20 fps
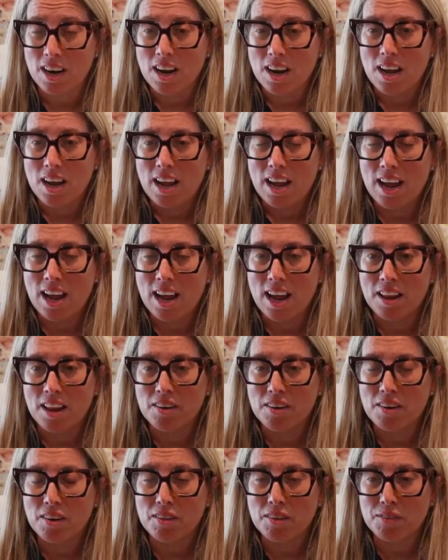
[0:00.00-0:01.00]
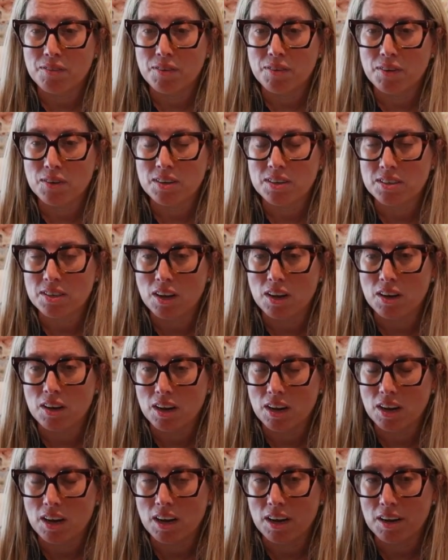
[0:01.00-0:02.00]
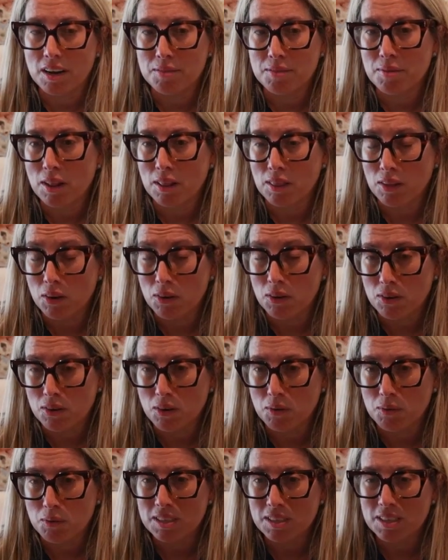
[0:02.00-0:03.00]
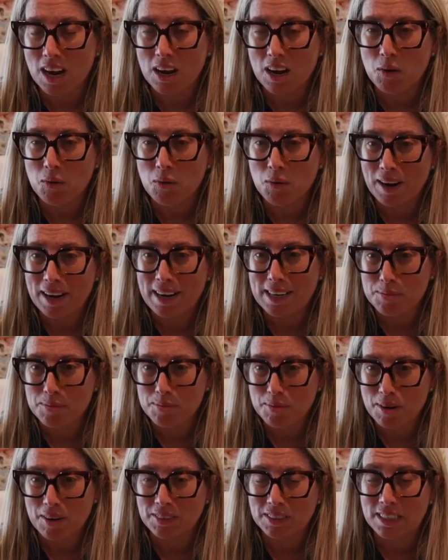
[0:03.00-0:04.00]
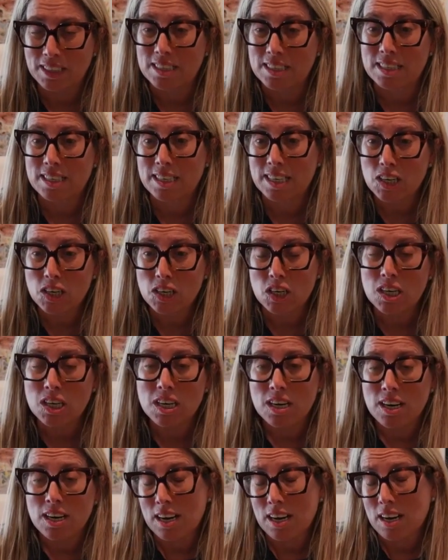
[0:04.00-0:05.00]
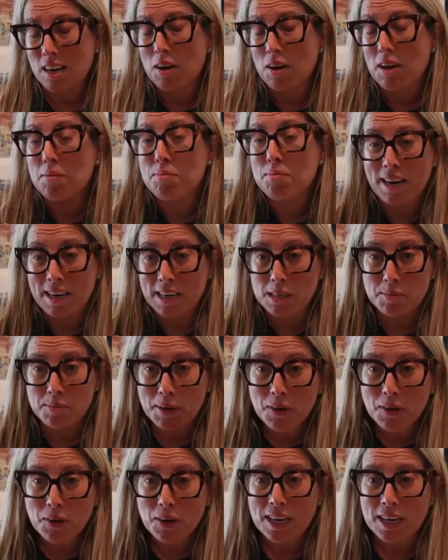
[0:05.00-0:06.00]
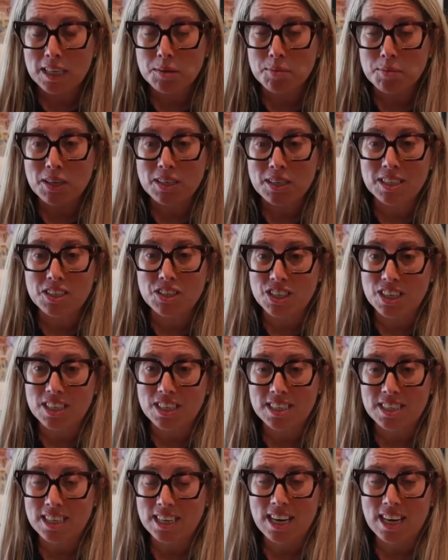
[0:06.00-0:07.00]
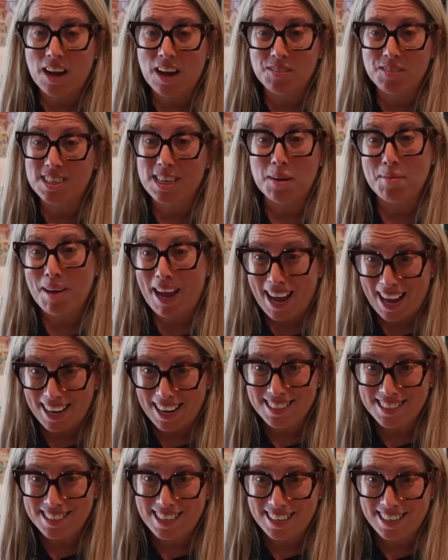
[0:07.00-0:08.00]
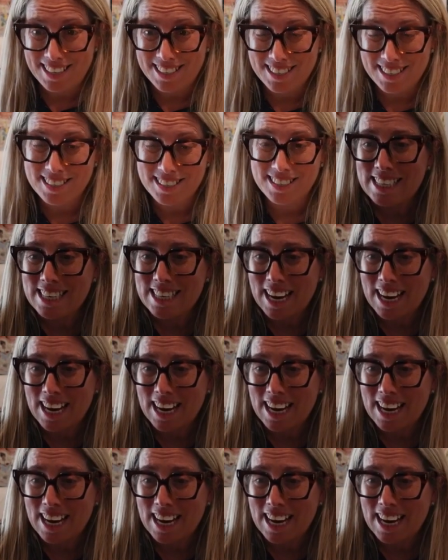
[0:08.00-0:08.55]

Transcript: And the focus on local was not quite as prevalent as it here, in my experience, because it just didn't have the same access.